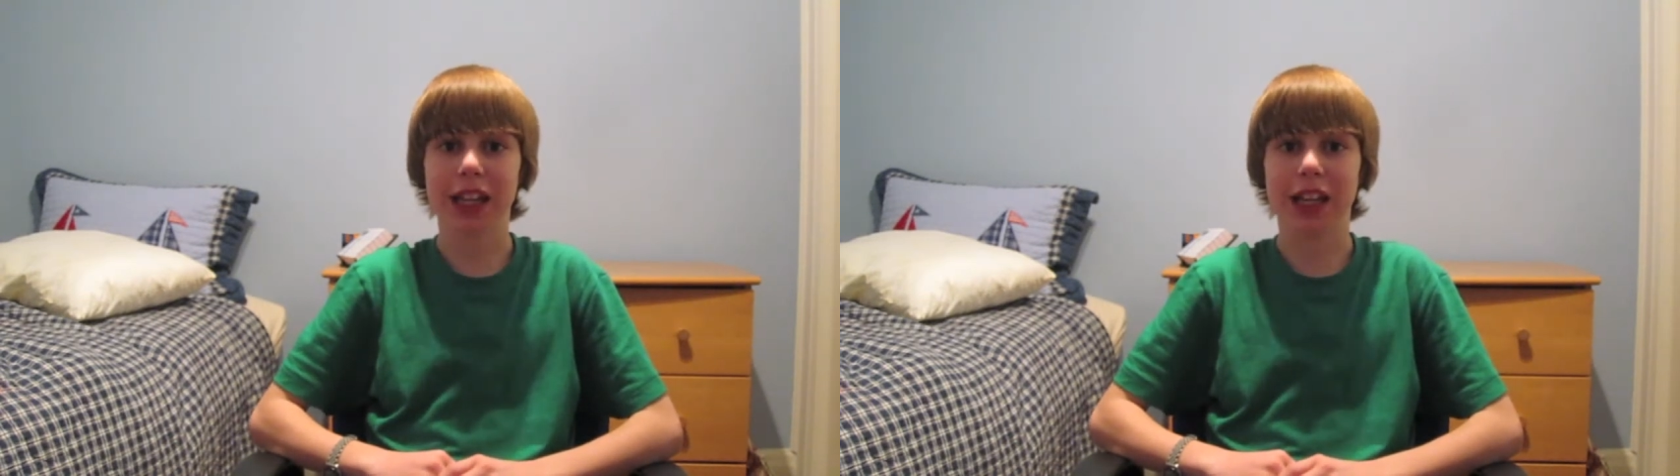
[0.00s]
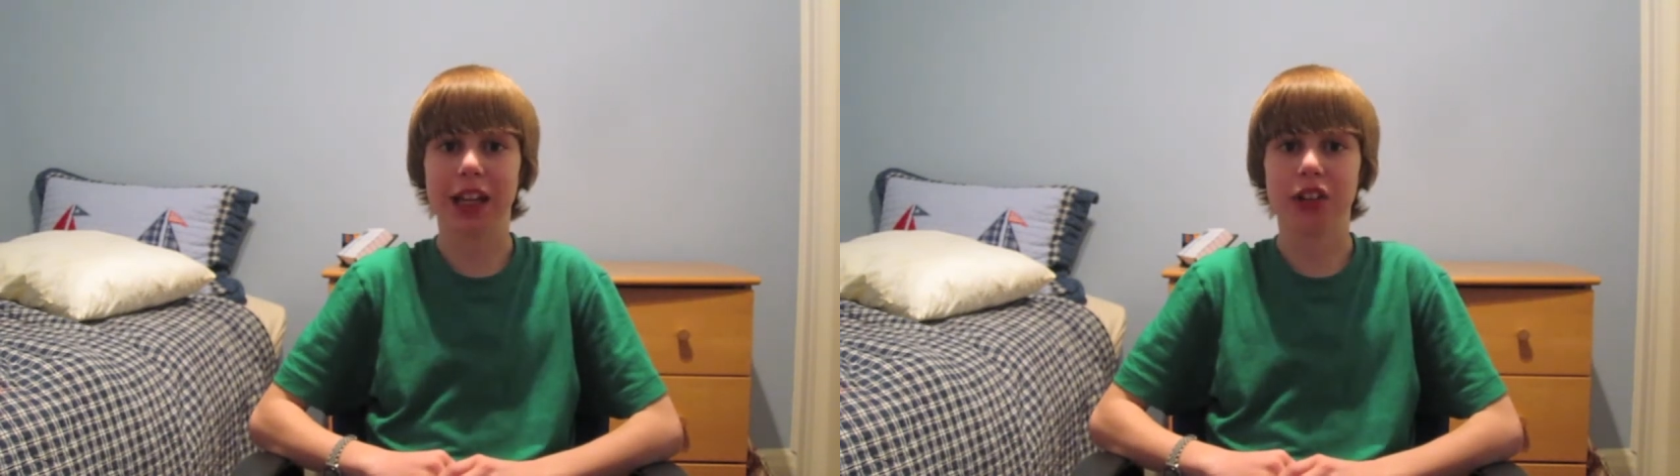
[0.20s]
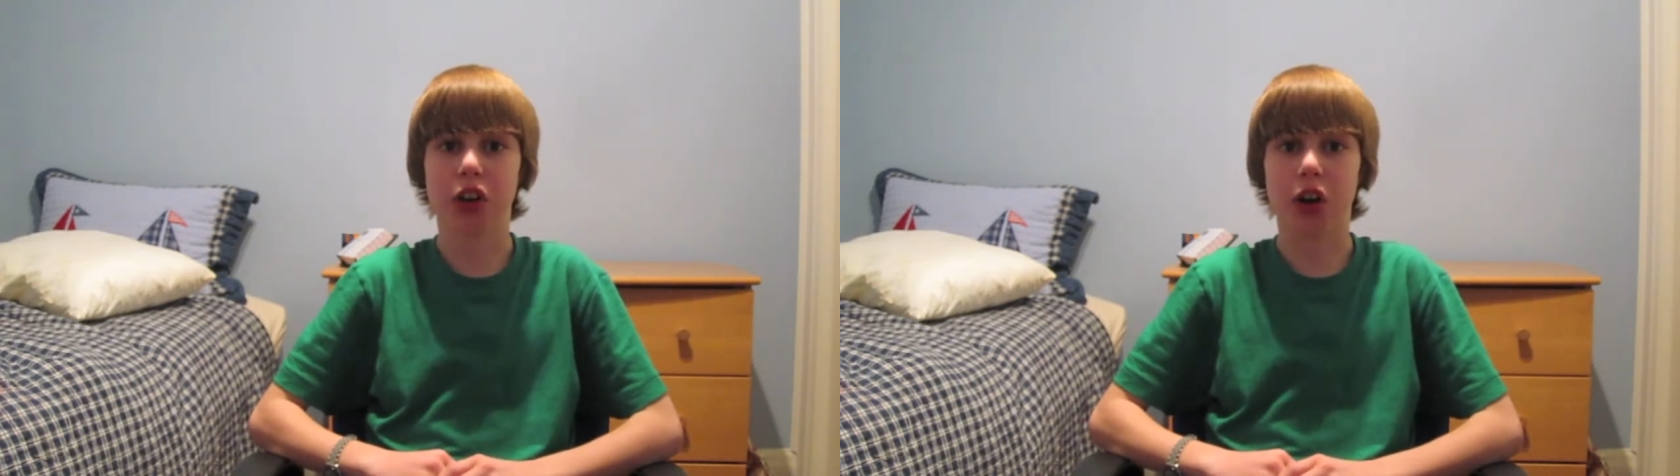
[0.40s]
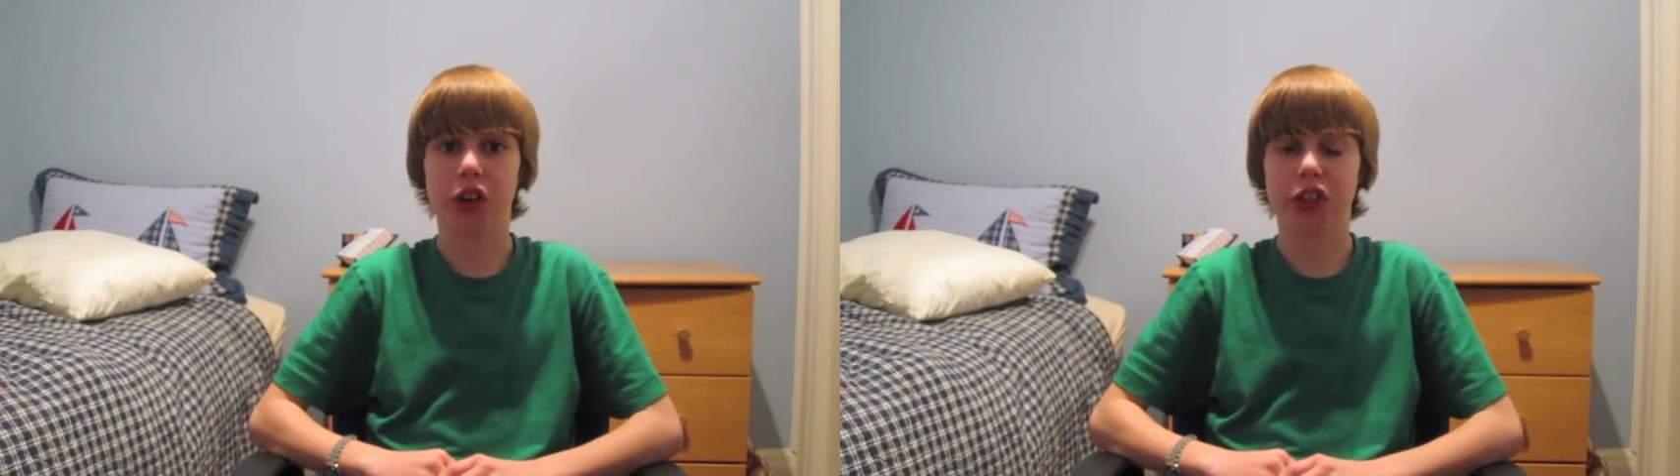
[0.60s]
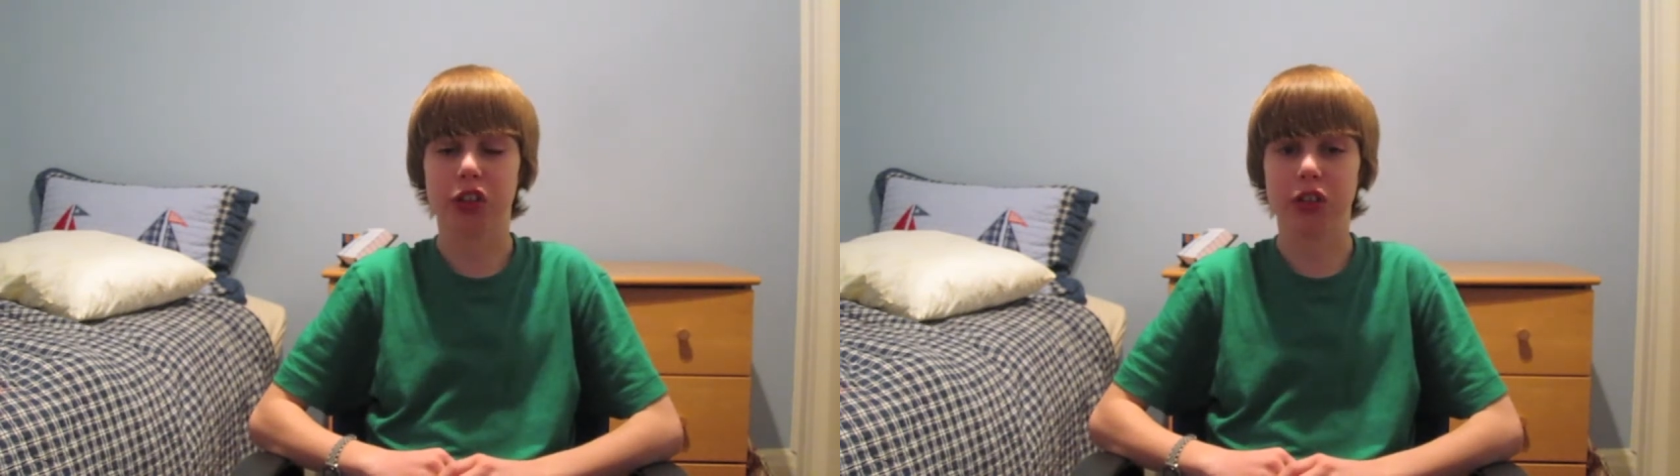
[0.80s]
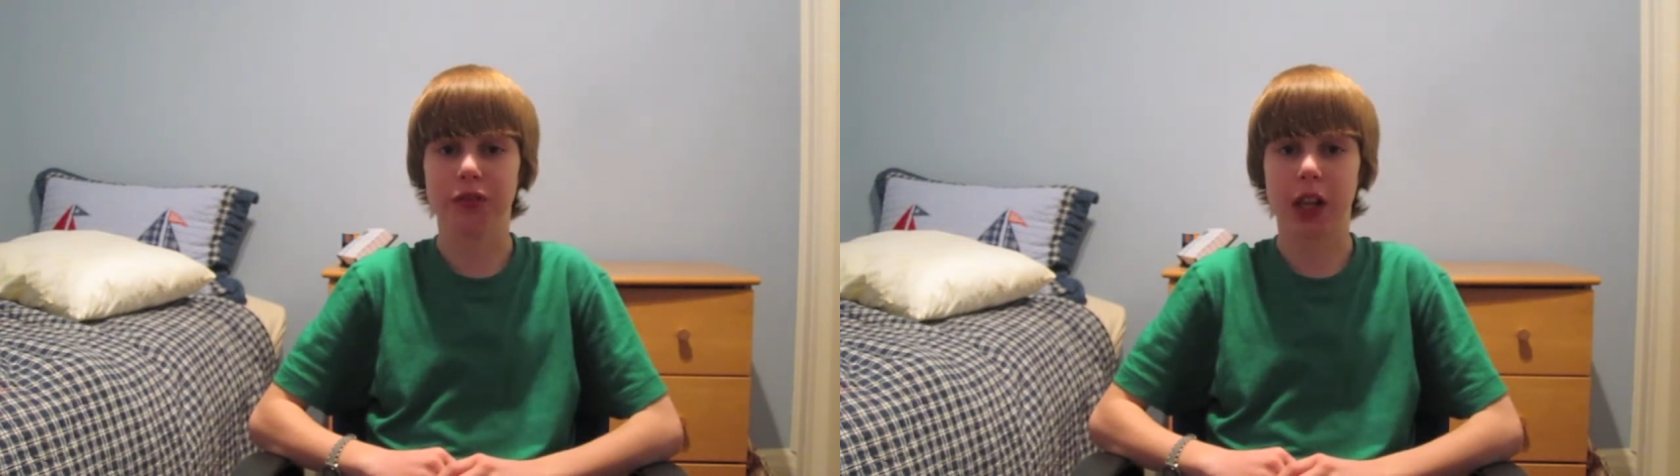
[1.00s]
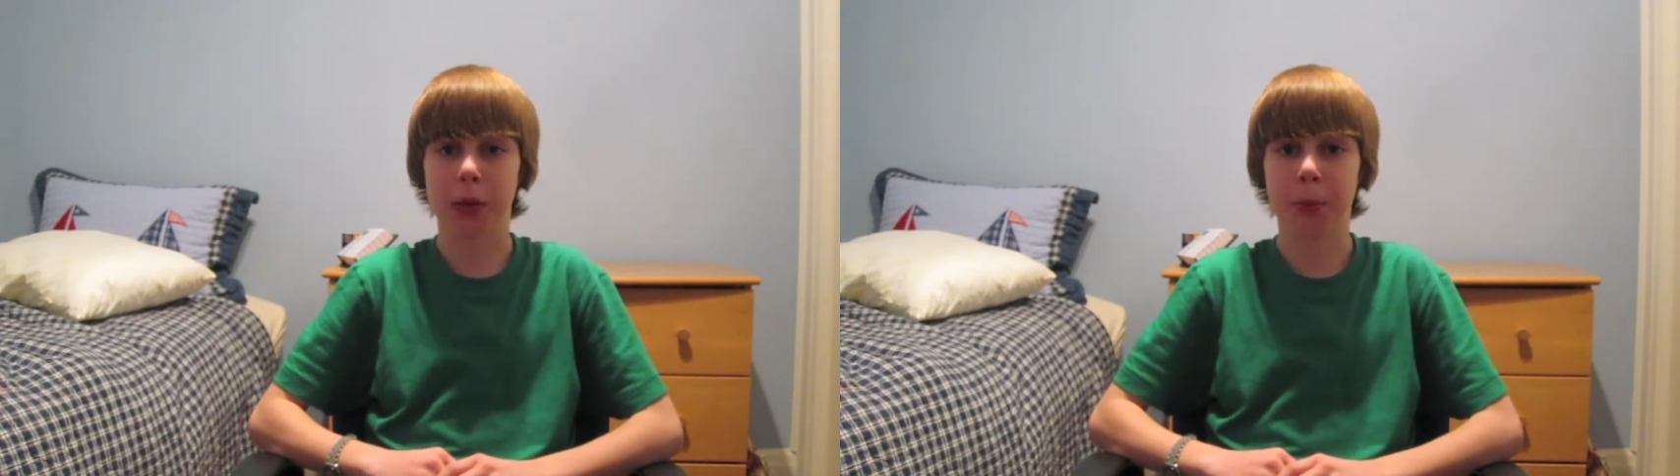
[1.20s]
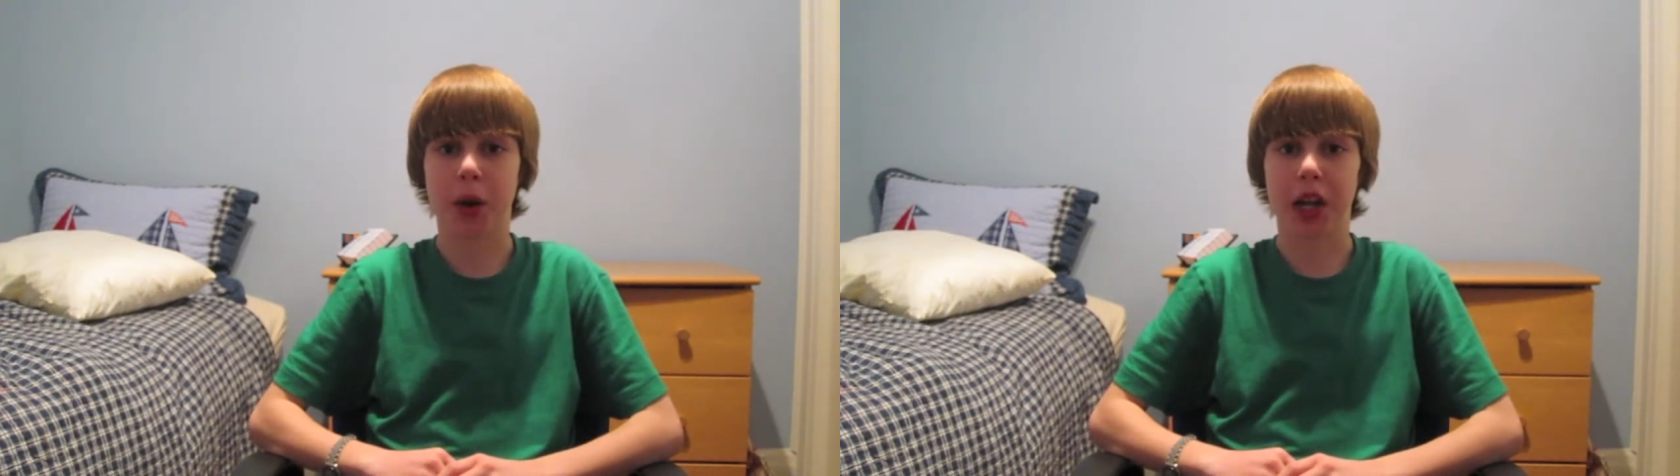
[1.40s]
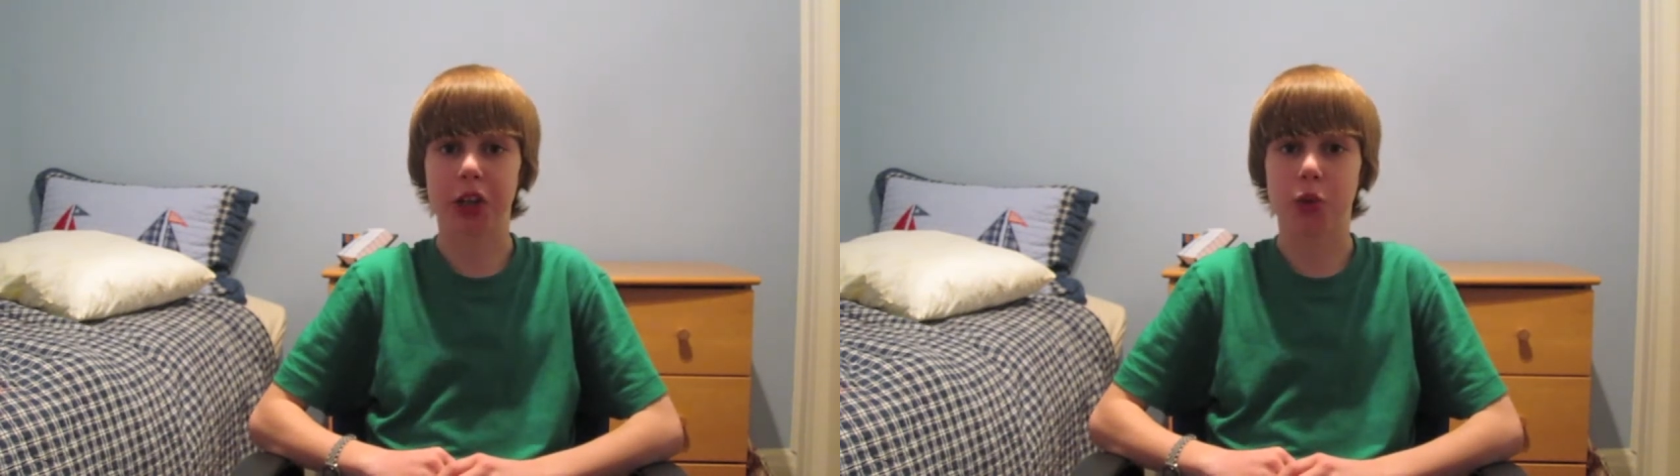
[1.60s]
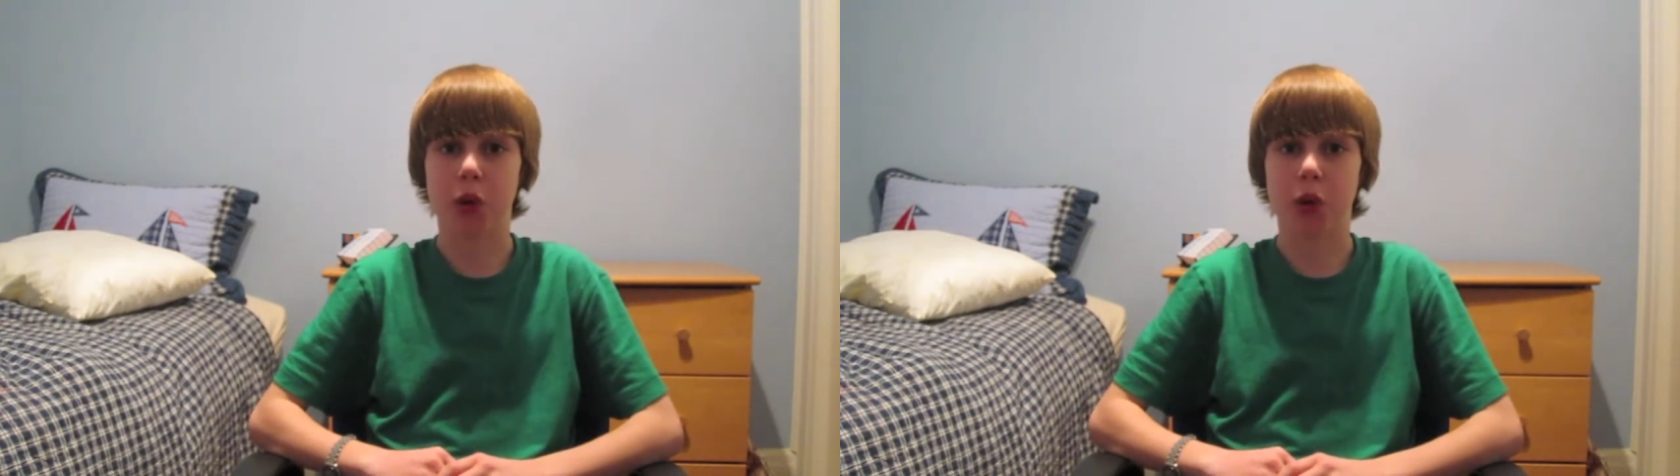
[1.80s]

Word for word: and also developed by